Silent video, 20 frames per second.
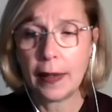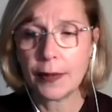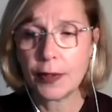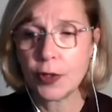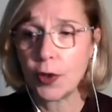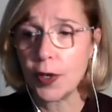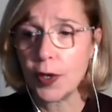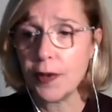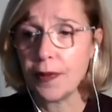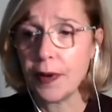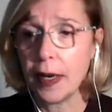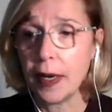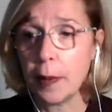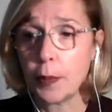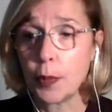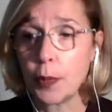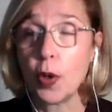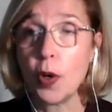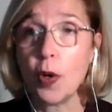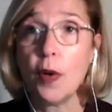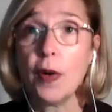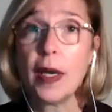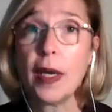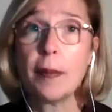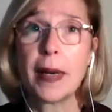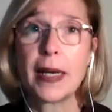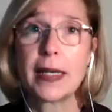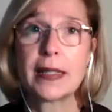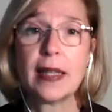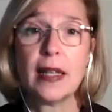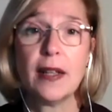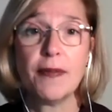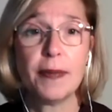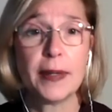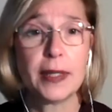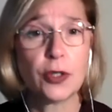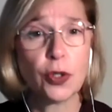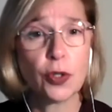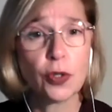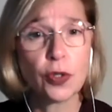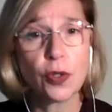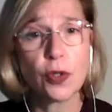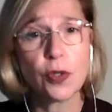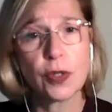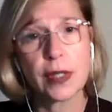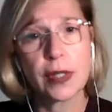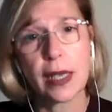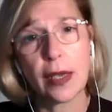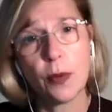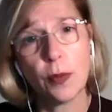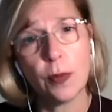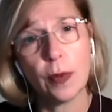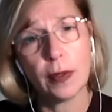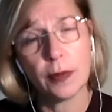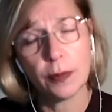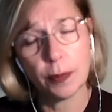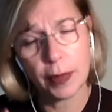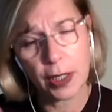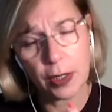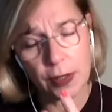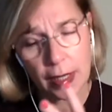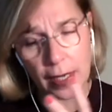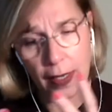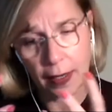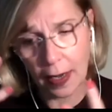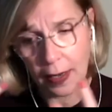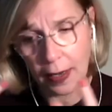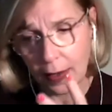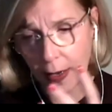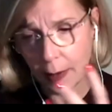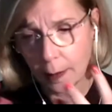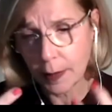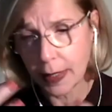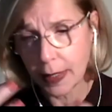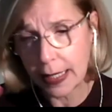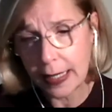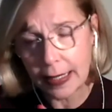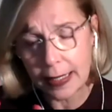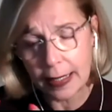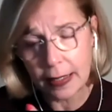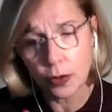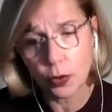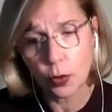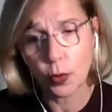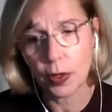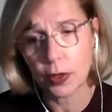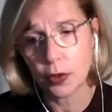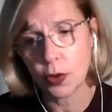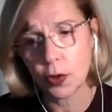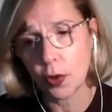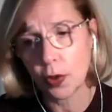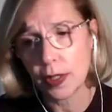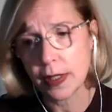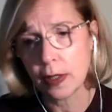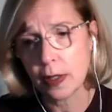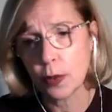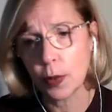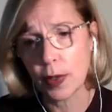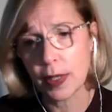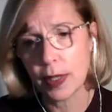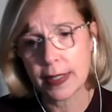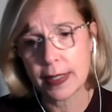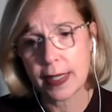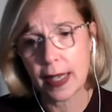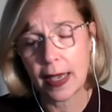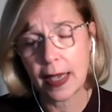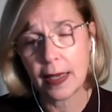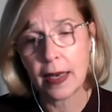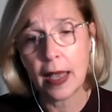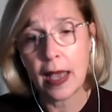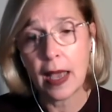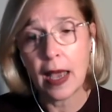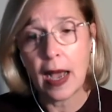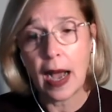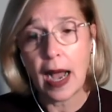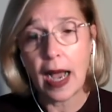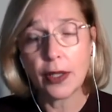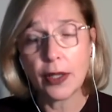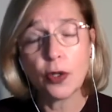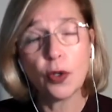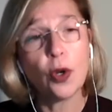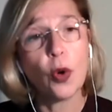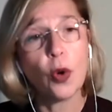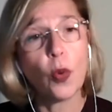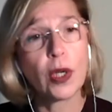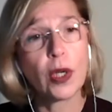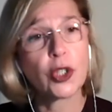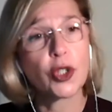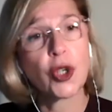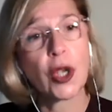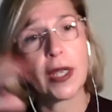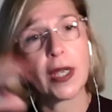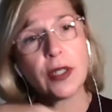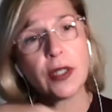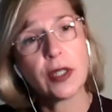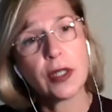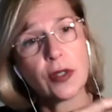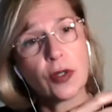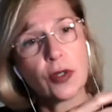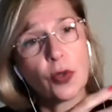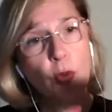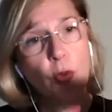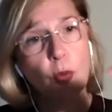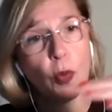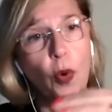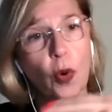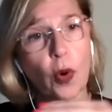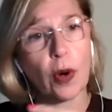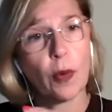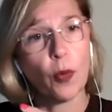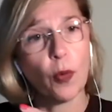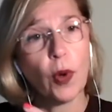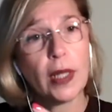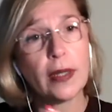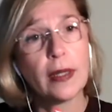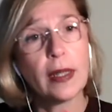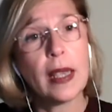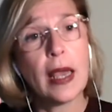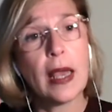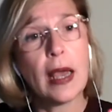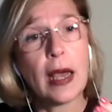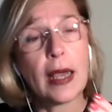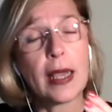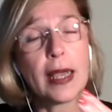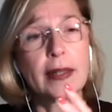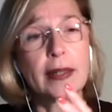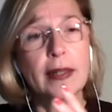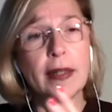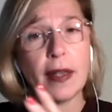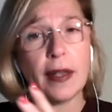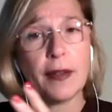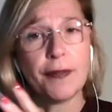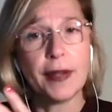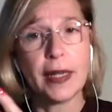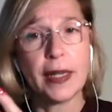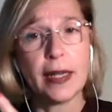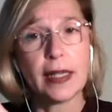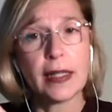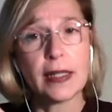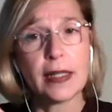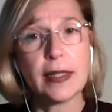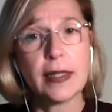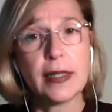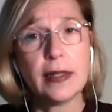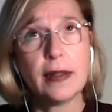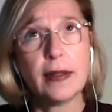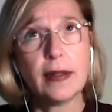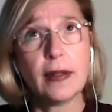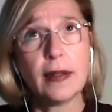sorry if I'm prolonging myself, but just to say, because I'm linking to what Torsten was saying, I don't know what changes you more. What is it